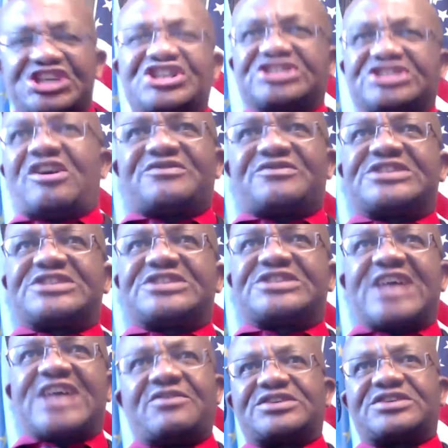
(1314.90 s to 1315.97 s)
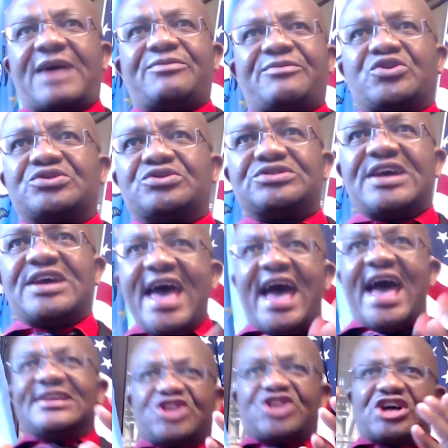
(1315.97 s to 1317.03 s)
citizens of Southern Cameroon.
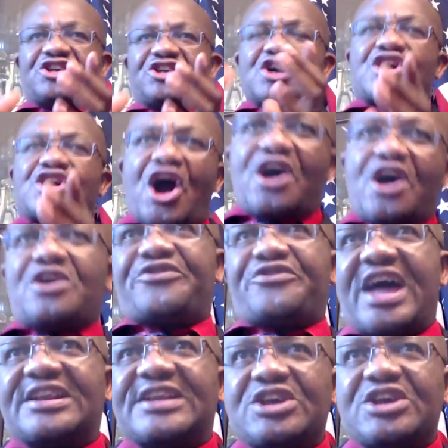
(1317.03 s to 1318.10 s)
And it doesn't occur